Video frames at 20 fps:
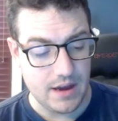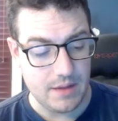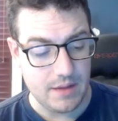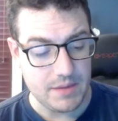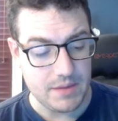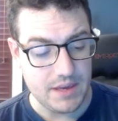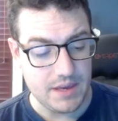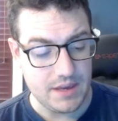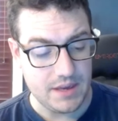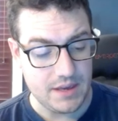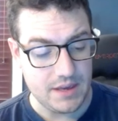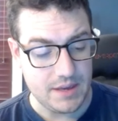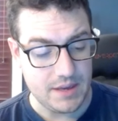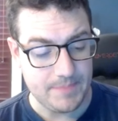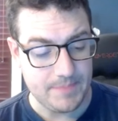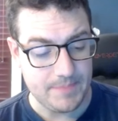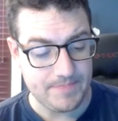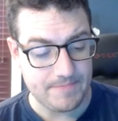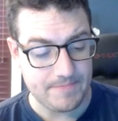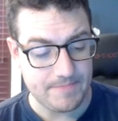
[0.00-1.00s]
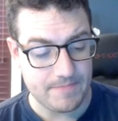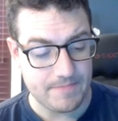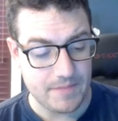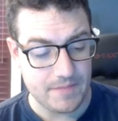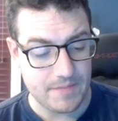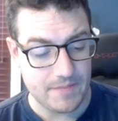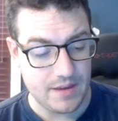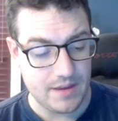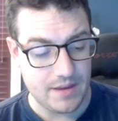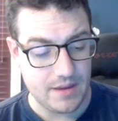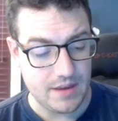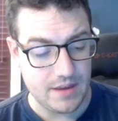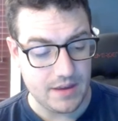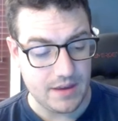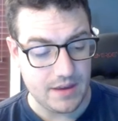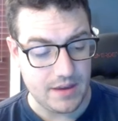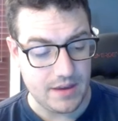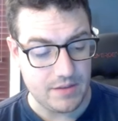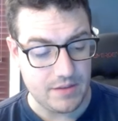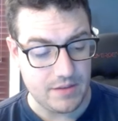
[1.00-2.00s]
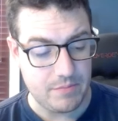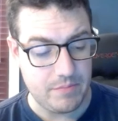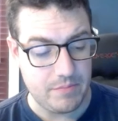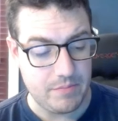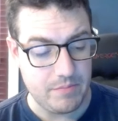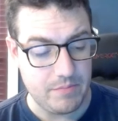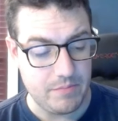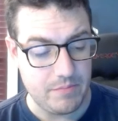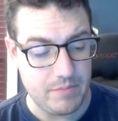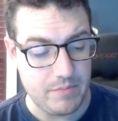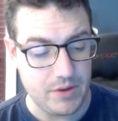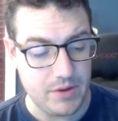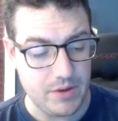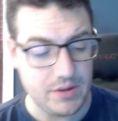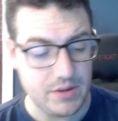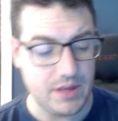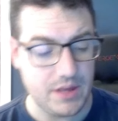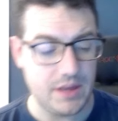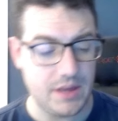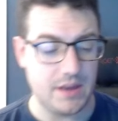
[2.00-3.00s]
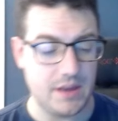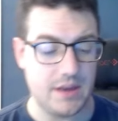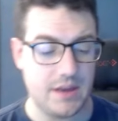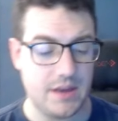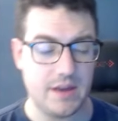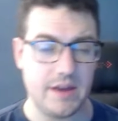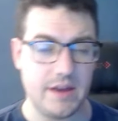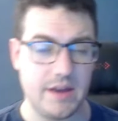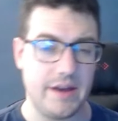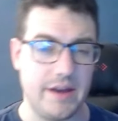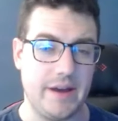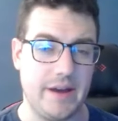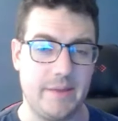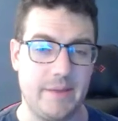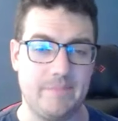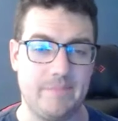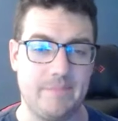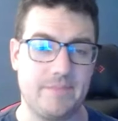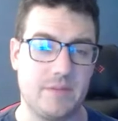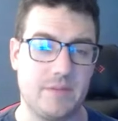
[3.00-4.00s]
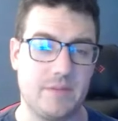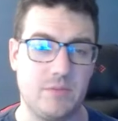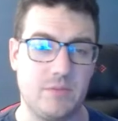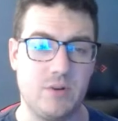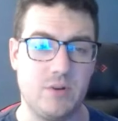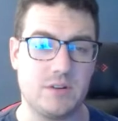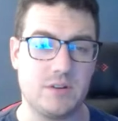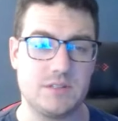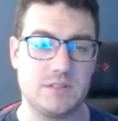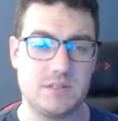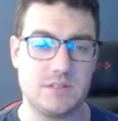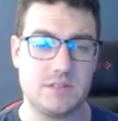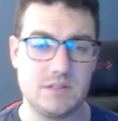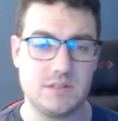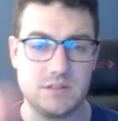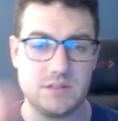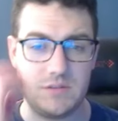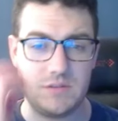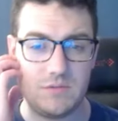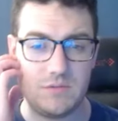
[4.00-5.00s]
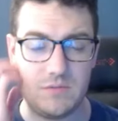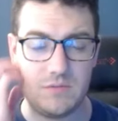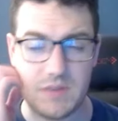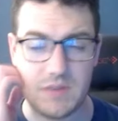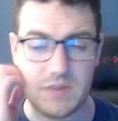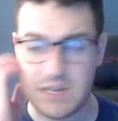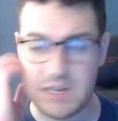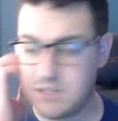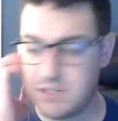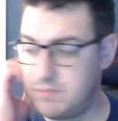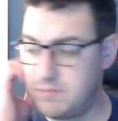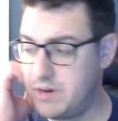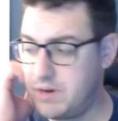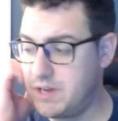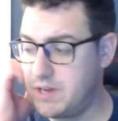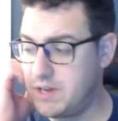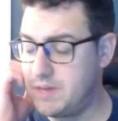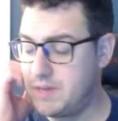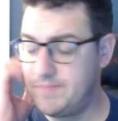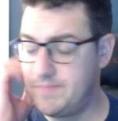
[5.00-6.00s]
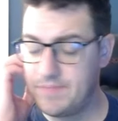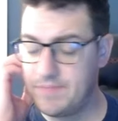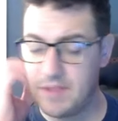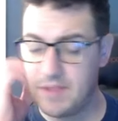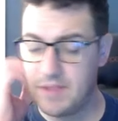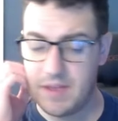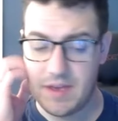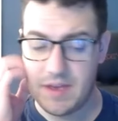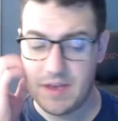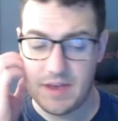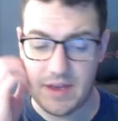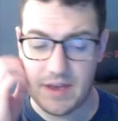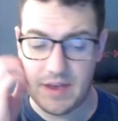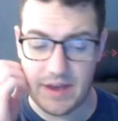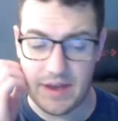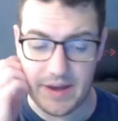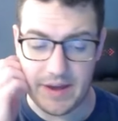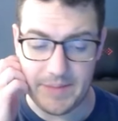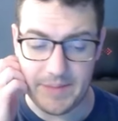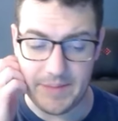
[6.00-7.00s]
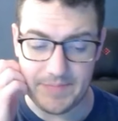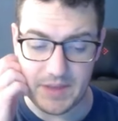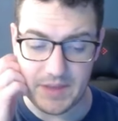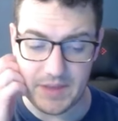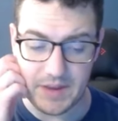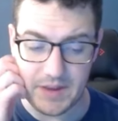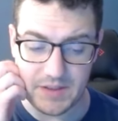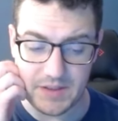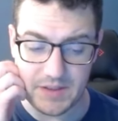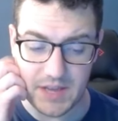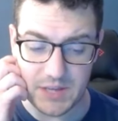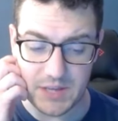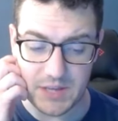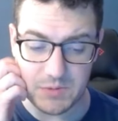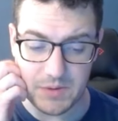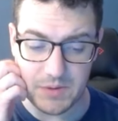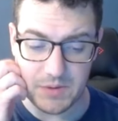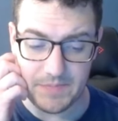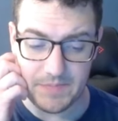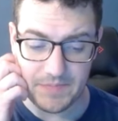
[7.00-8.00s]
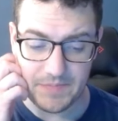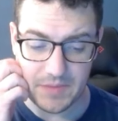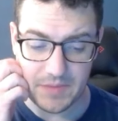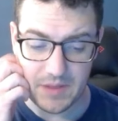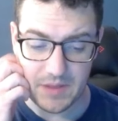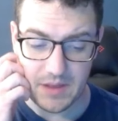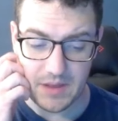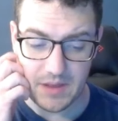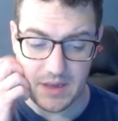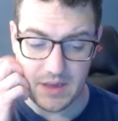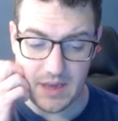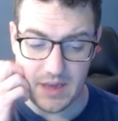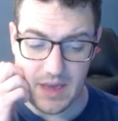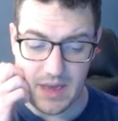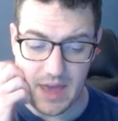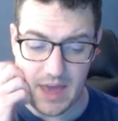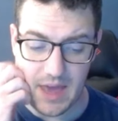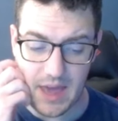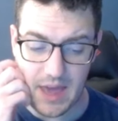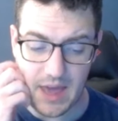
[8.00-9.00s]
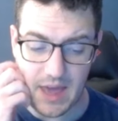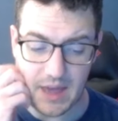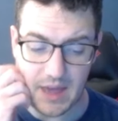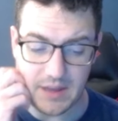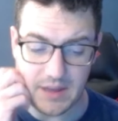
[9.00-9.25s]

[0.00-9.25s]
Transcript: He is building some hooks to catch some pike. He does catch one. And